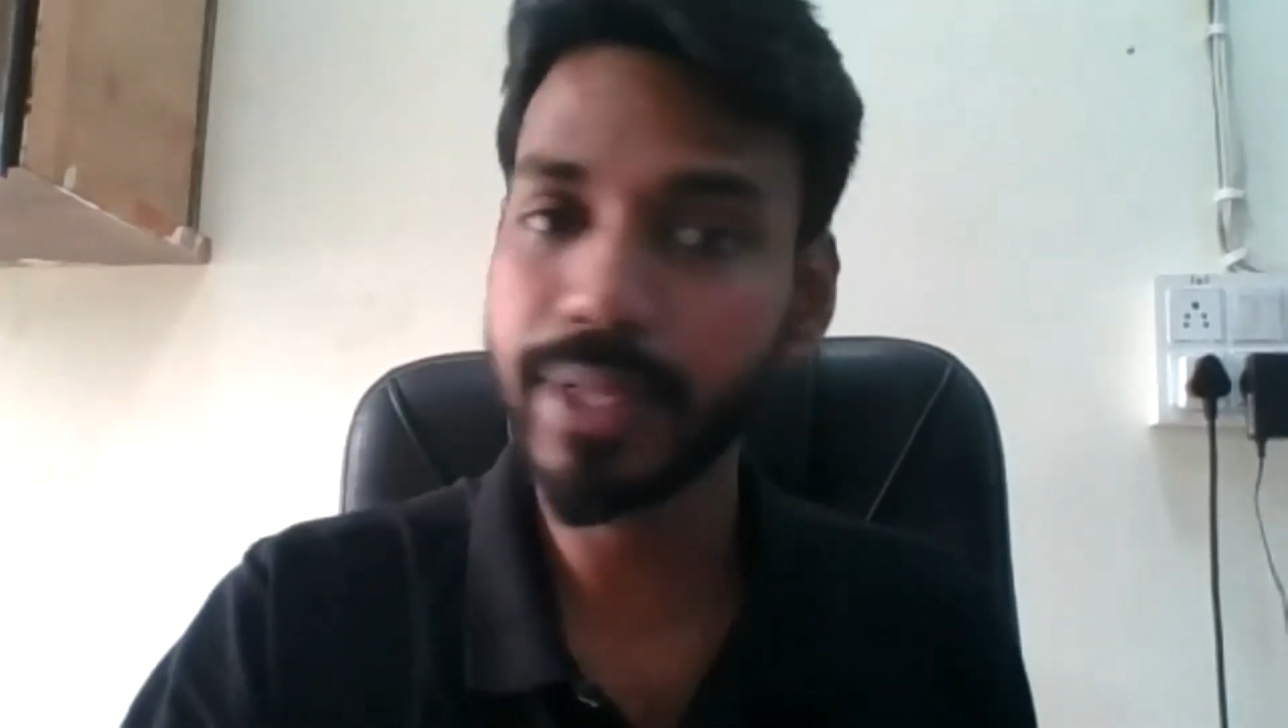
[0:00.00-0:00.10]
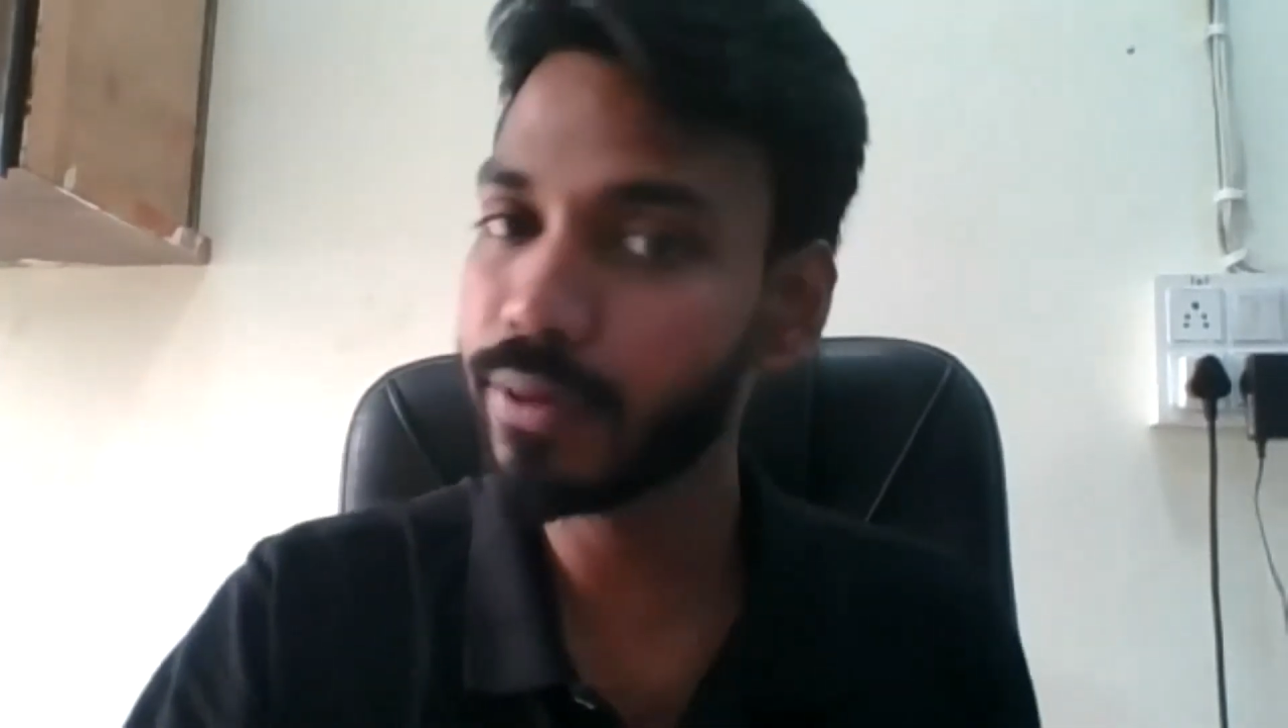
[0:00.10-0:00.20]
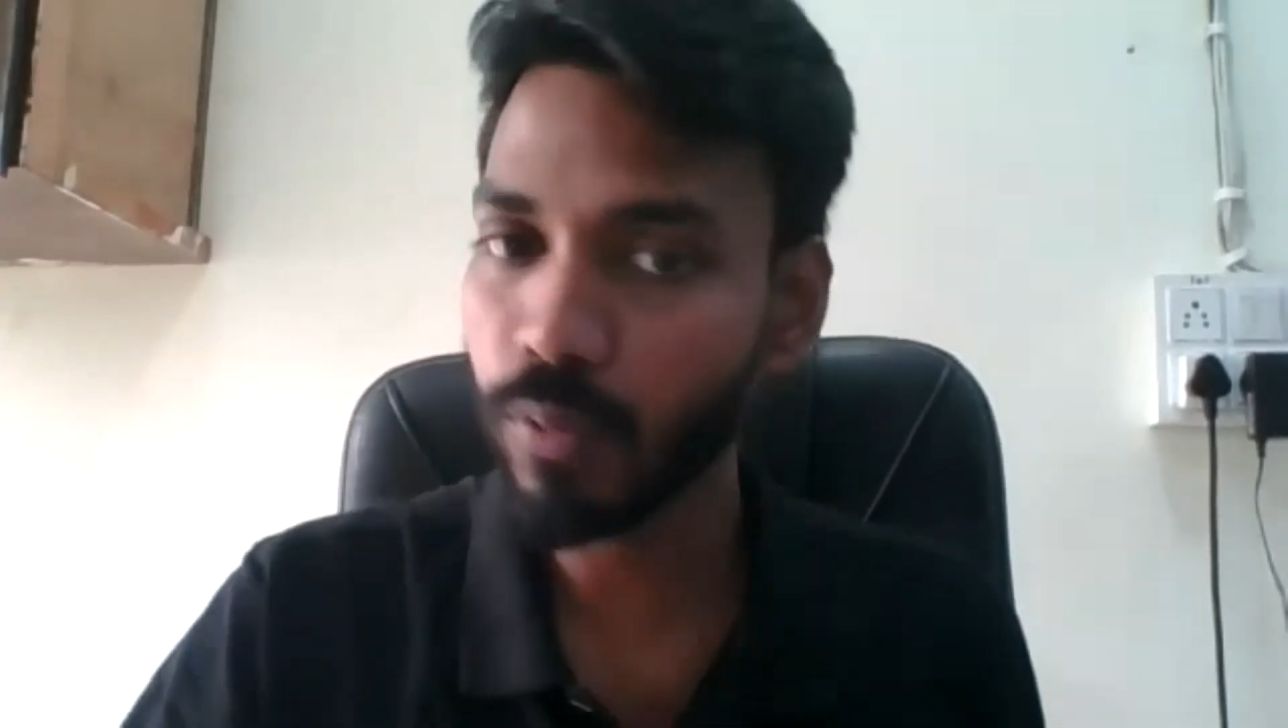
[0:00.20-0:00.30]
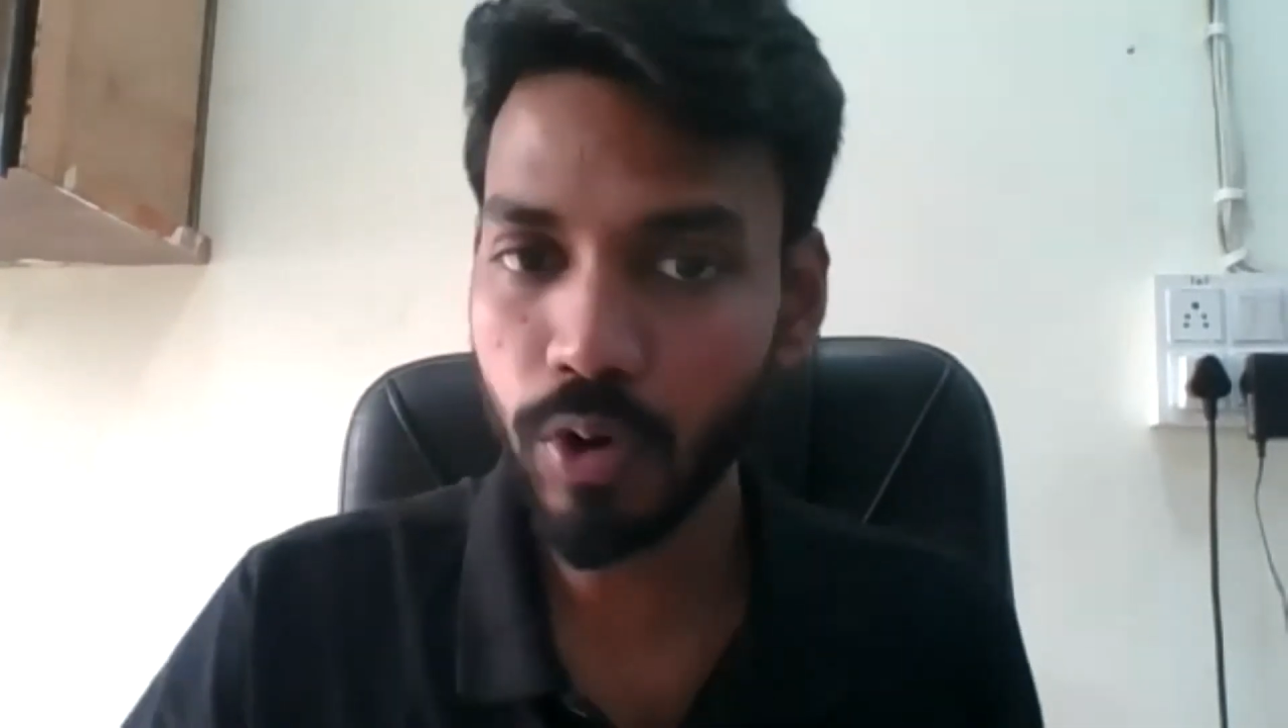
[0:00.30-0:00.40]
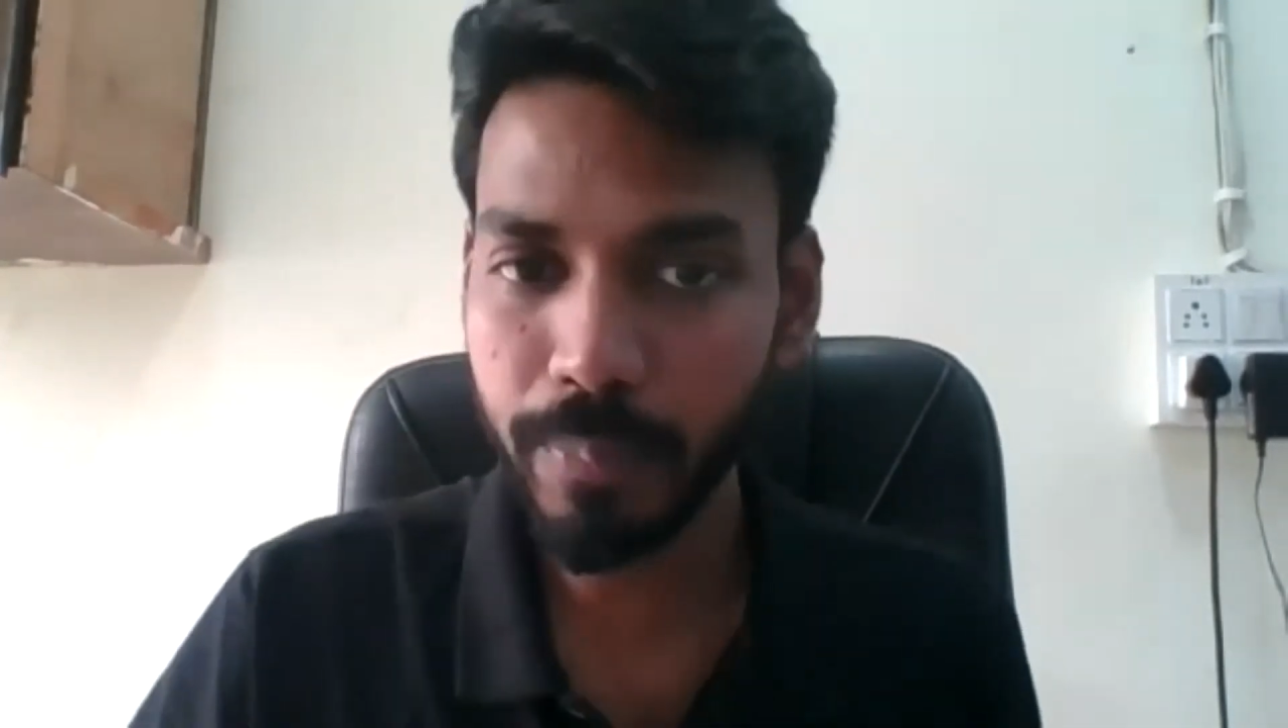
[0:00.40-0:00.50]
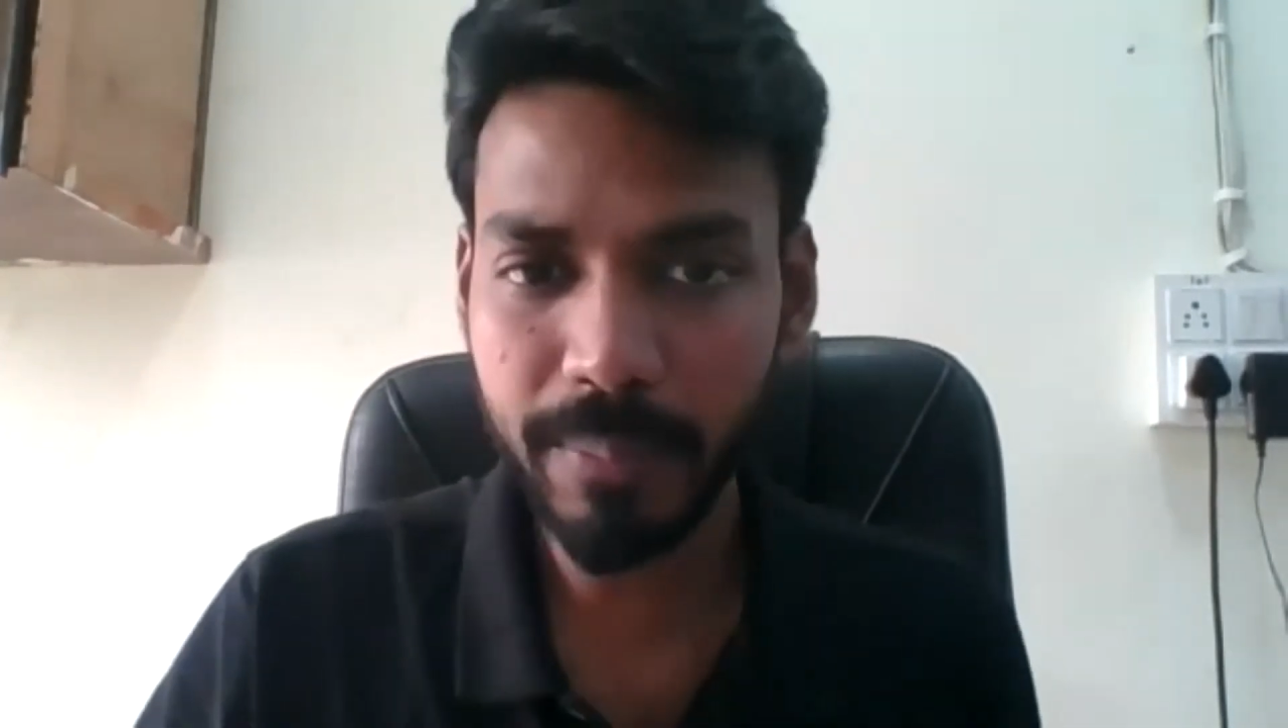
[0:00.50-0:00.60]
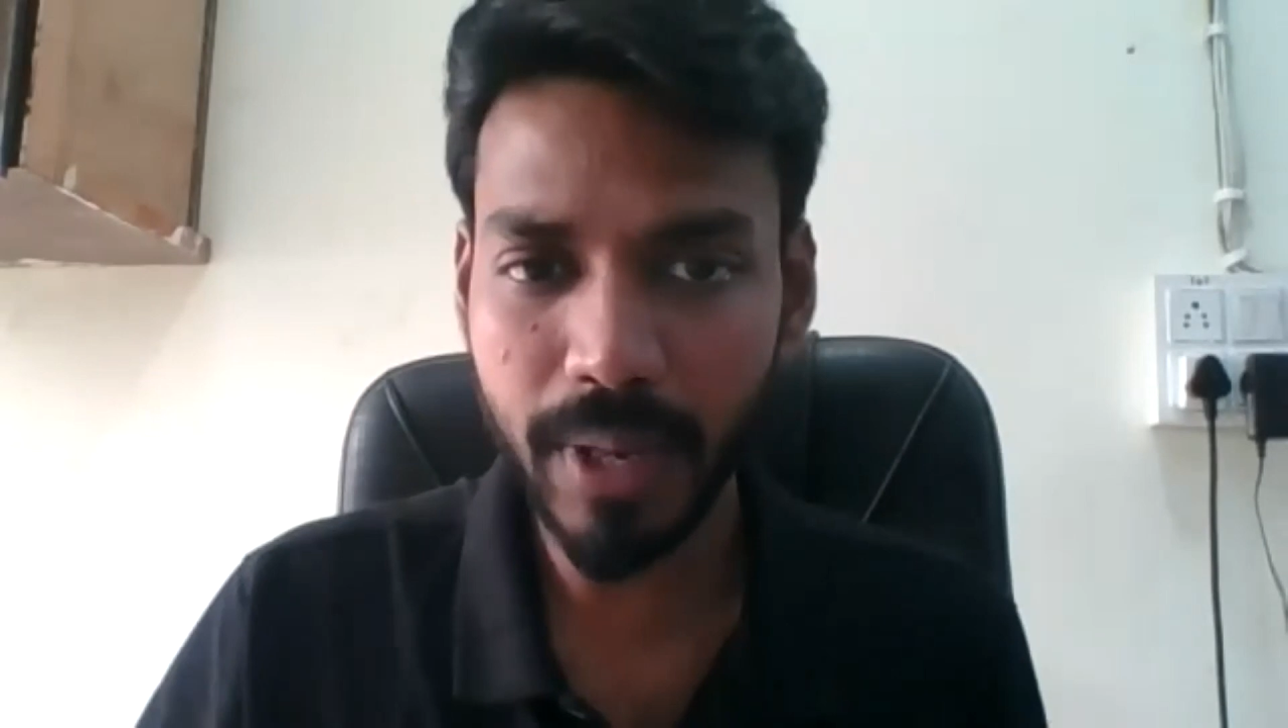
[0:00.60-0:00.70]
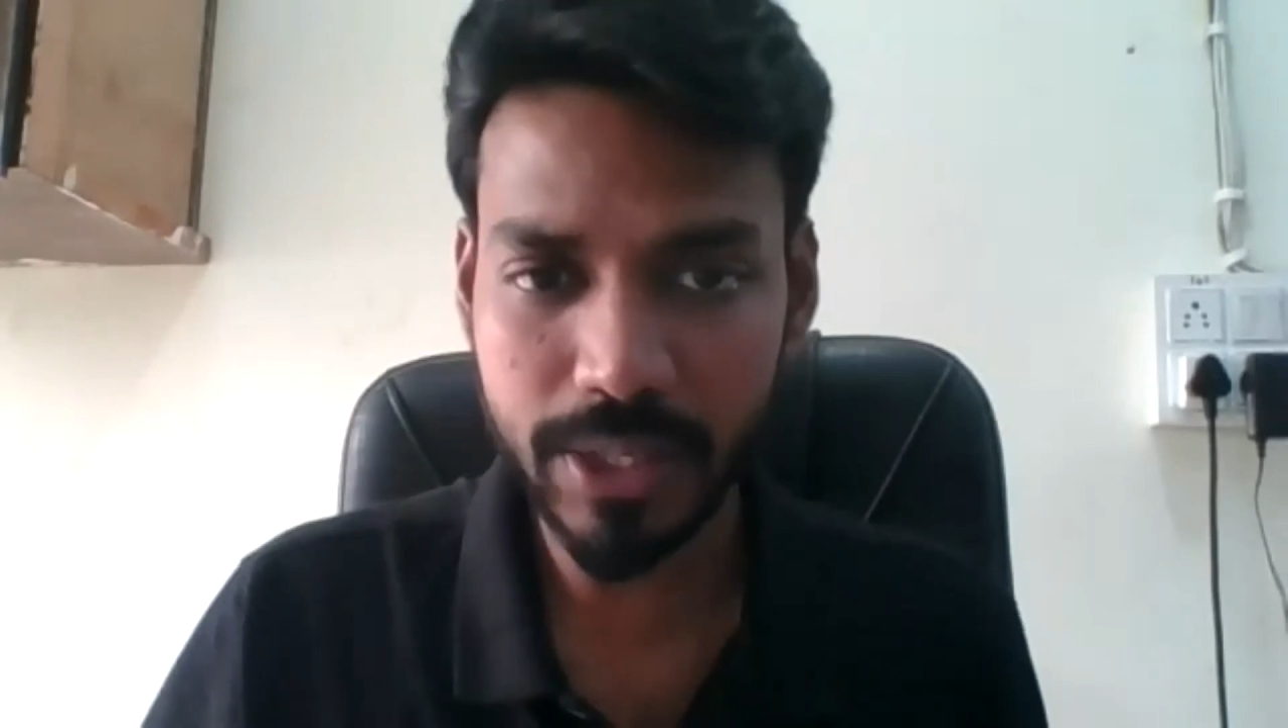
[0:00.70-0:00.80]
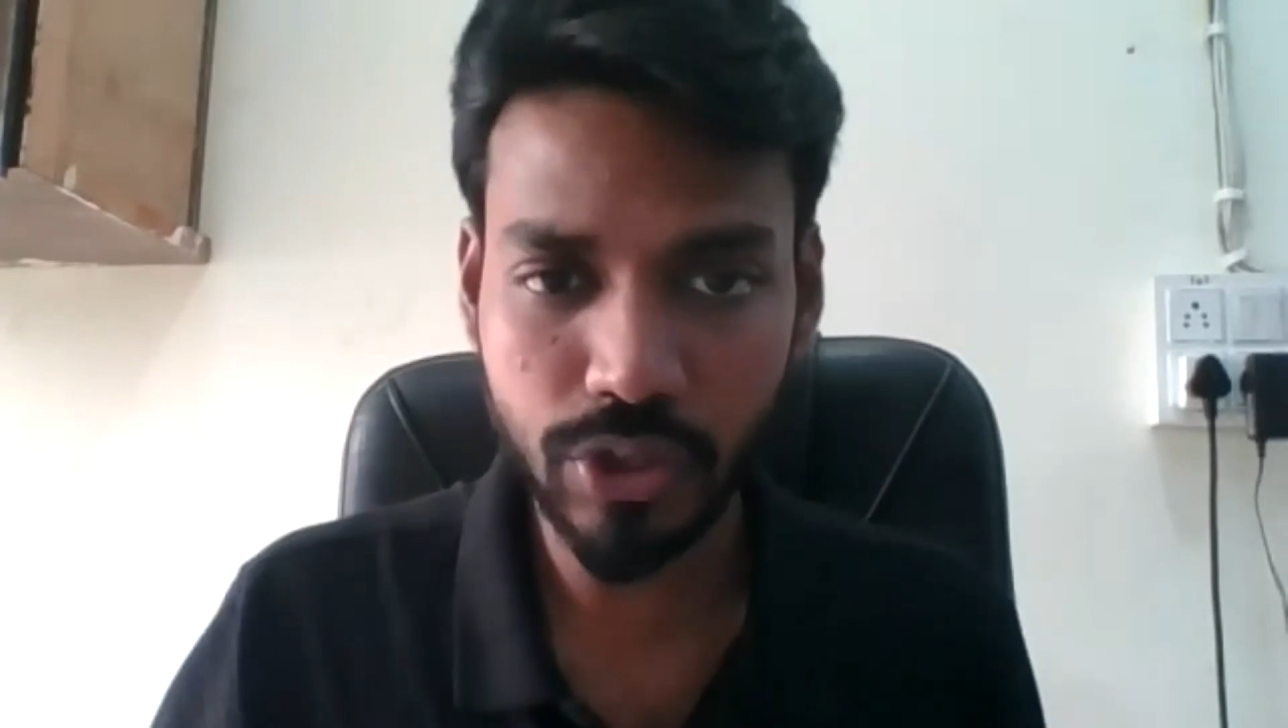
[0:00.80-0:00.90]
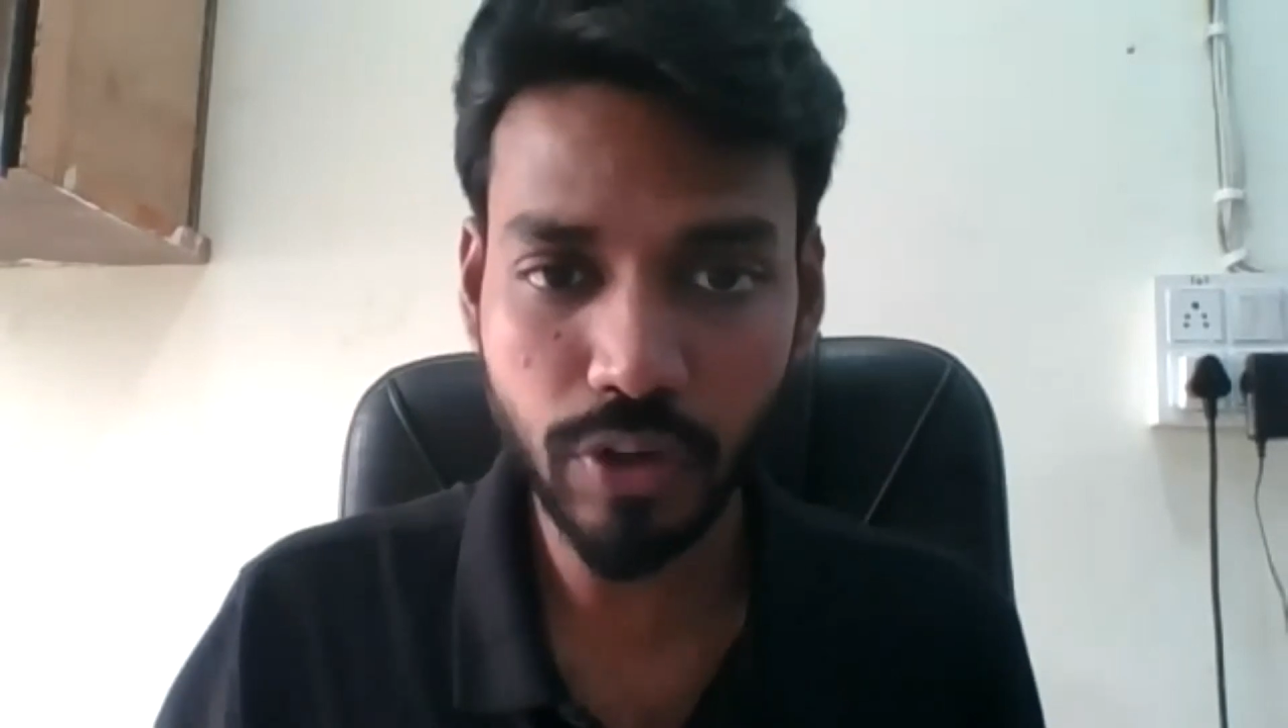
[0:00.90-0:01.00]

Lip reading: there won't be much